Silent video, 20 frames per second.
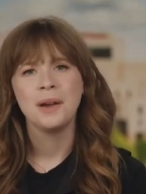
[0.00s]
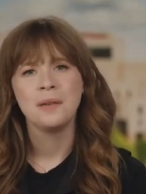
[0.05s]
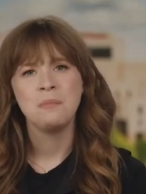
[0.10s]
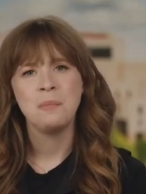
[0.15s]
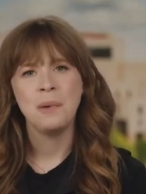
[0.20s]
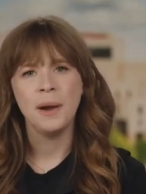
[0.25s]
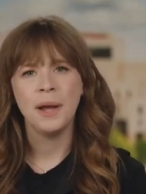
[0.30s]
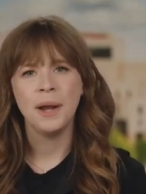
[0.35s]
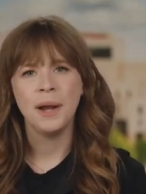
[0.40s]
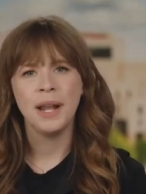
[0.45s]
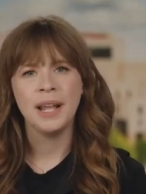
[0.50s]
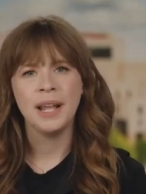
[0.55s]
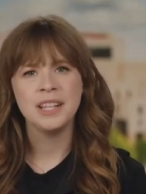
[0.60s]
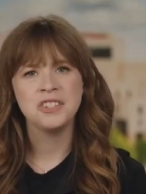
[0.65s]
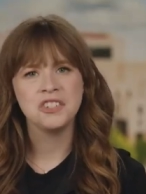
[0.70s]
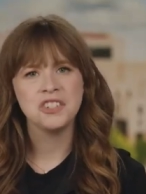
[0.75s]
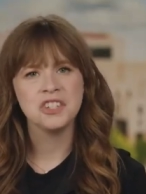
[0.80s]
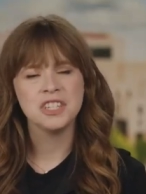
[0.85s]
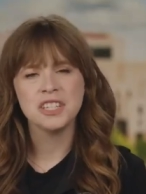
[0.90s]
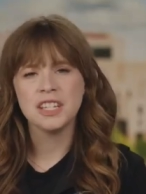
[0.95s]
But it's
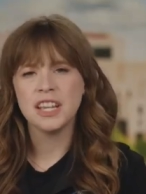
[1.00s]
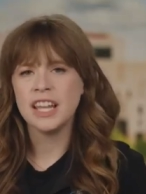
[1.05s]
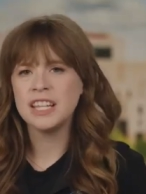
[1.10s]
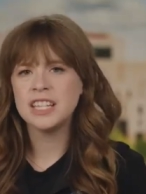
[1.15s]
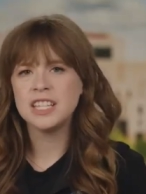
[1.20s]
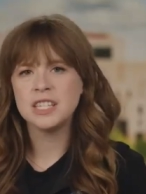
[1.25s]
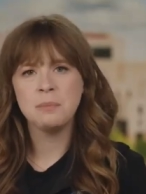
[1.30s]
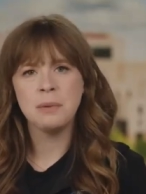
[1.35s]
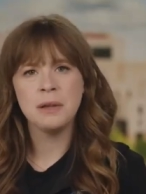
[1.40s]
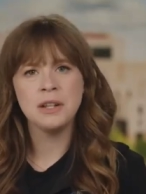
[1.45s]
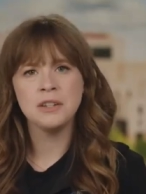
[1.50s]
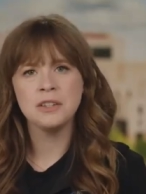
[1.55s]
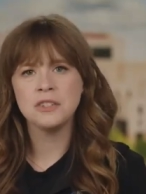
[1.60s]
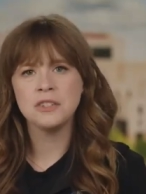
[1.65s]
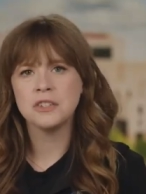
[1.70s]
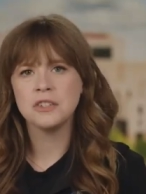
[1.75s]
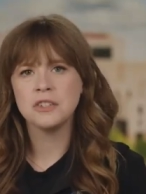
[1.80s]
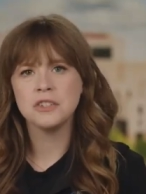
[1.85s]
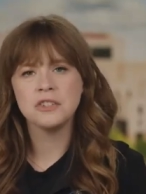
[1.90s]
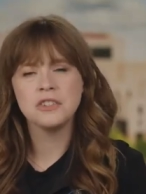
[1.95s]
just, it's been
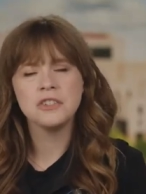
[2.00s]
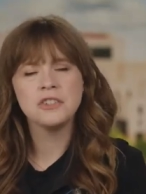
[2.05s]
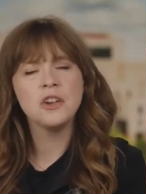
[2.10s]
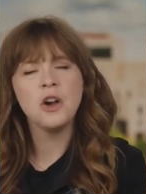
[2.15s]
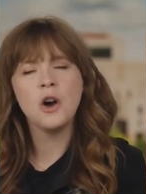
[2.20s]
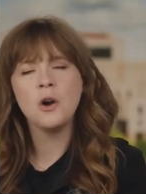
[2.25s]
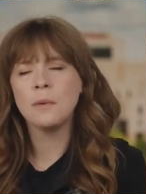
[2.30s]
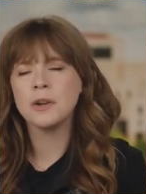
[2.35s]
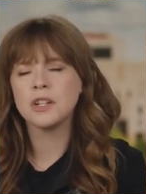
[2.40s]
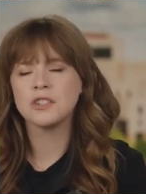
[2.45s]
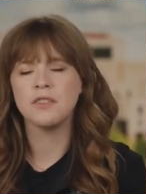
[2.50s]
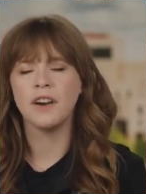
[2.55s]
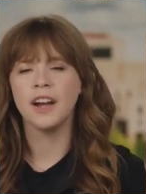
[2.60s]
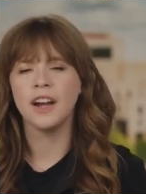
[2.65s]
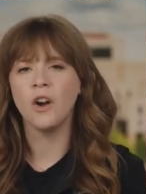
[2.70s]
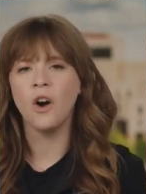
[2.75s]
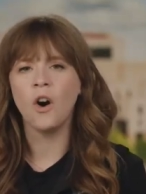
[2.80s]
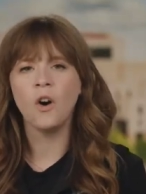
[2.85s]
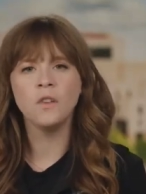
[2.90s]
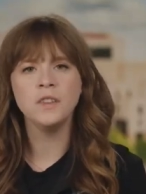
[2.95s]
so much fun,
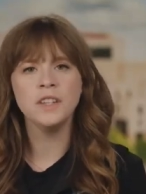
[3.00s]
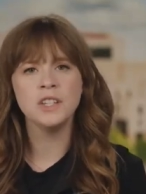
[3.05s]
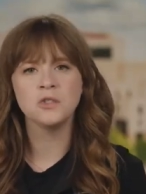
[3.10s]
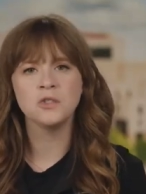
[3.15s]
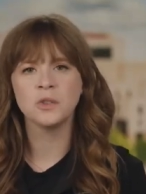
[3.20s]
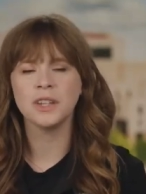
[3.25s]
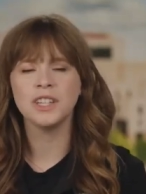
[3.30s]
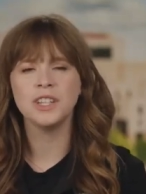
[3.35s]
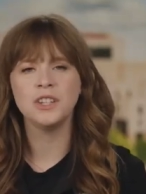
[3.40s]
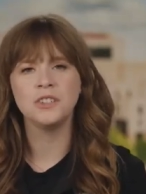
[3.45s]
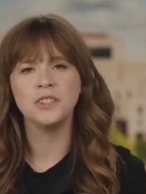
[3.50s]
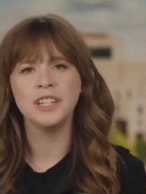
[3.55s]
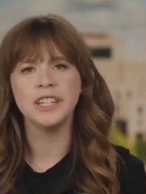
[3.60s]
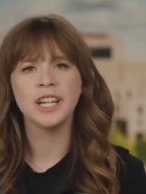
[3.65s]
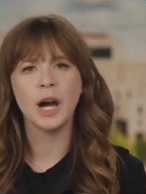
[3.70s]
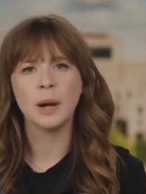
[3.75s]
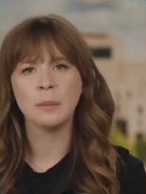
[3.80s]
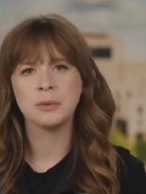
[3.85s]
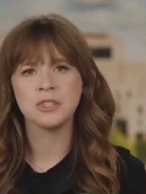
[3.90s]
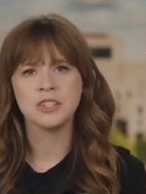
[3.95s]
all these really unique
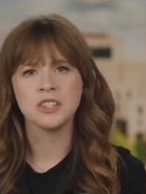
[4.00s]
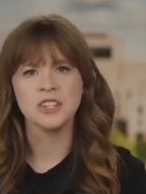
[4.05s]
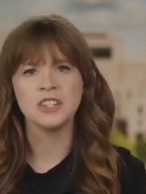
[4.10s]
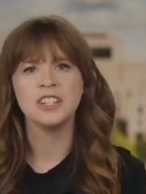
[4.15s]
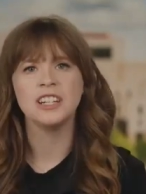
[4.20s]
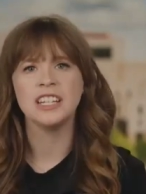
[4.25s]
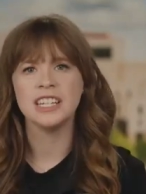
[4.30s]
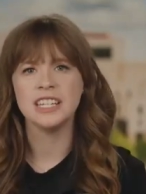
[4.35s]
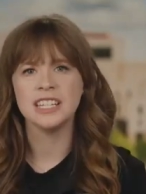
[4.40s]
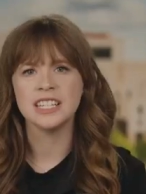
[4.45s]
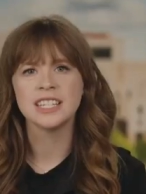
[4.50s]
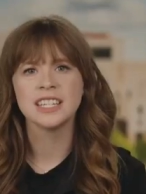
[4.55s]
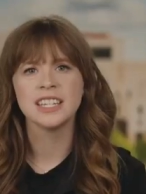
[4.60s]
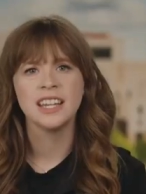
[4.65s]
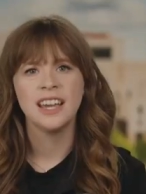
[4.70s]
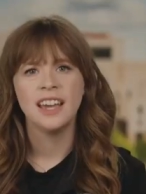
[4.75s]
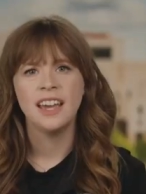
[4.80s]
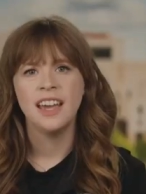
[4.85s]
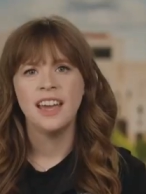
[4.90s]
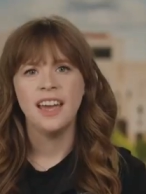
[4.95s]
opportunities,
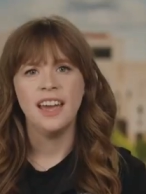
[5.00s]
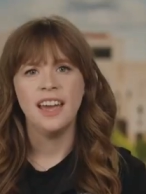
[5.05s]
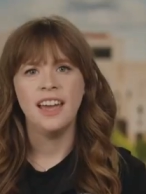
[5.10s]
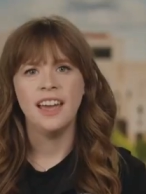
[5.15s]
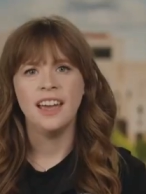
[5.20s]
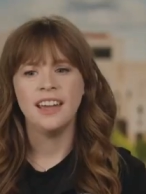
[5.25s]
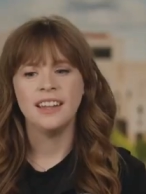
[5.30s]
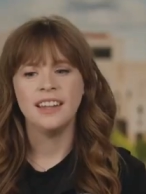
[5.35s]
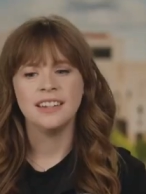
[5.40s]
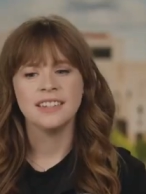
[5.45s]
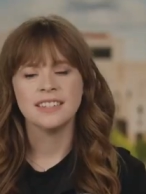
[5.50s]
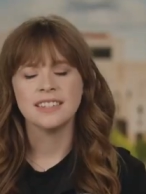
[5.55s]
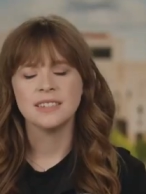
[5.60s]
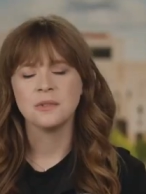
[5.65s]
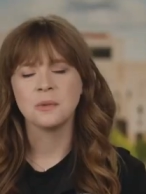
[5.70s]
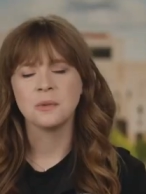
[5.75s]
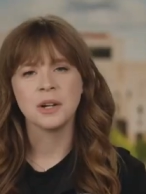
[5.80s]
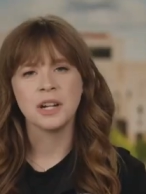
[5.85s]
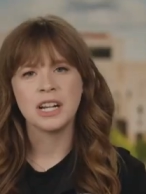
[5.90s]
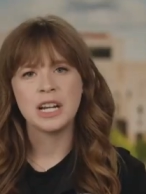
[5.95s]
and
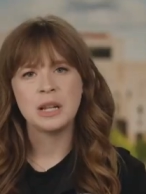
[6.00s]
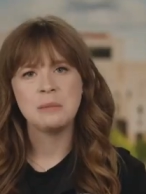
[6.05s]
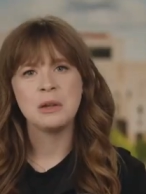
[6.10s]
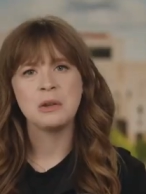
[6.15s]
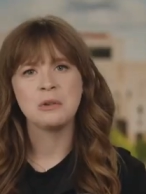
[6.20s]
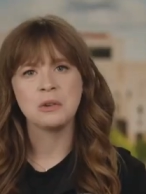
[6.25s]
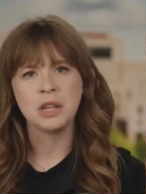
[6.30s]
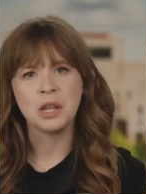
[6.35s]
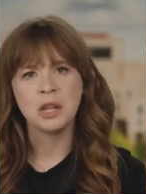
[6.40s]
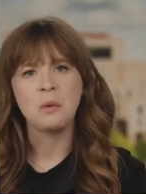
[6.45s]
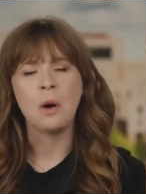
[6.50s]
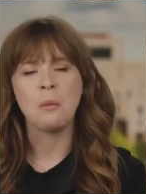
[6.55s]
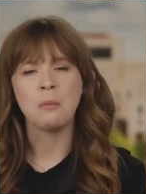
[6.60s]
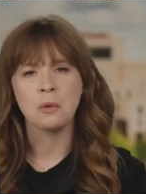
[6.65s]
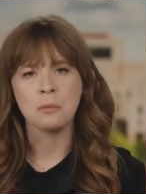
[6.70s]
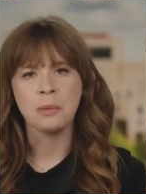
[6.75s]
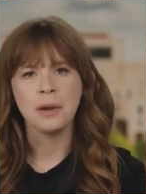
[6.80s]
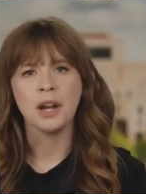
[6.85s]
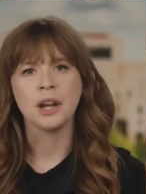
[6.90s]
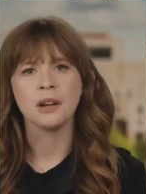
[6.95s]
we're going to be really well
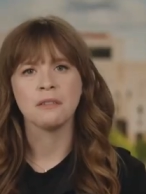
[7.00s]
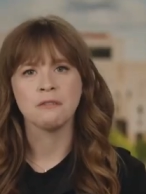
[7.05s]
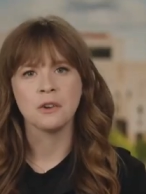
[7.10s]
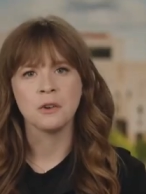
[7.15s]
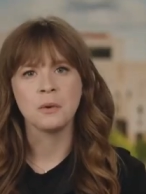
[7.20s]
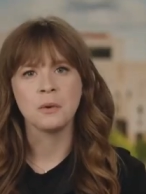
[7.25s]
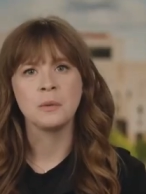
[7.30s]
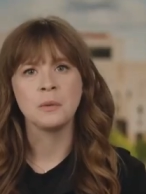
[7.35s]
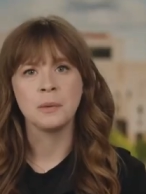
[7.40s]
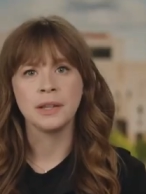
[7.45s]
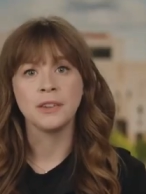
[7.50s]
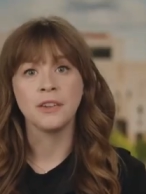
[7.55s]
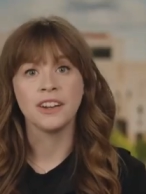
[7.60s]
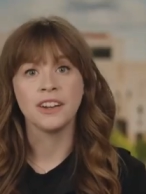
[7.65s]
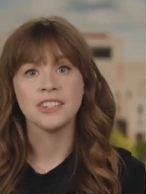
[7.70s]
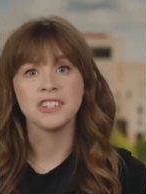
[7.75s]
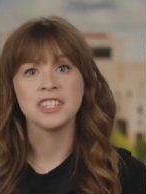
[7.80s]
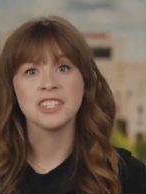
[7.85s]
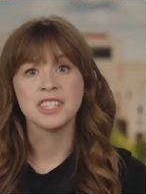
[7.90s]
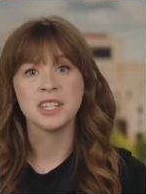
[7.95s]
prepared for when we
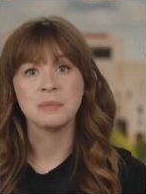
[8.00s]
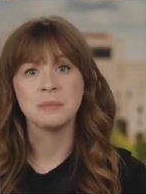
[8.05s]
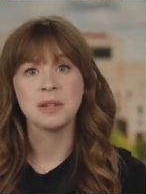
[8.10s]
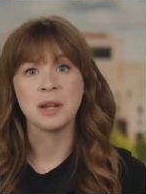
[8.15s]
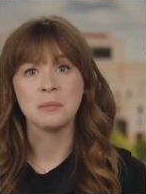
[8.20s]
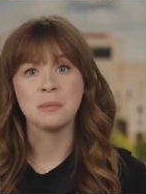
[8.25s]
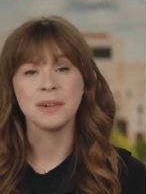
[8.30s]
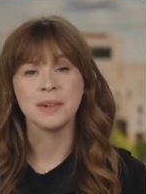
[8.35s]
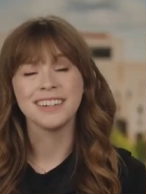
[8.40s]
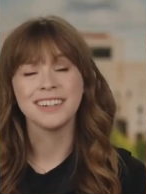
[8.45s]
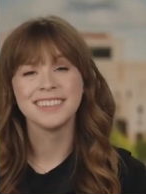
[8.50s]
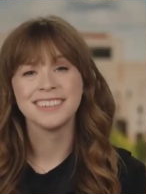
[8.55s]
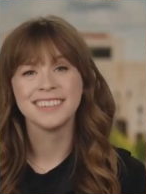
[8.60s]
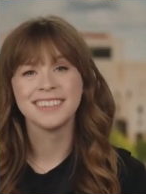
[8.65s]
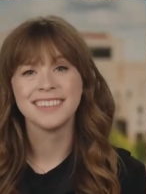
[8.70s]
launch in September.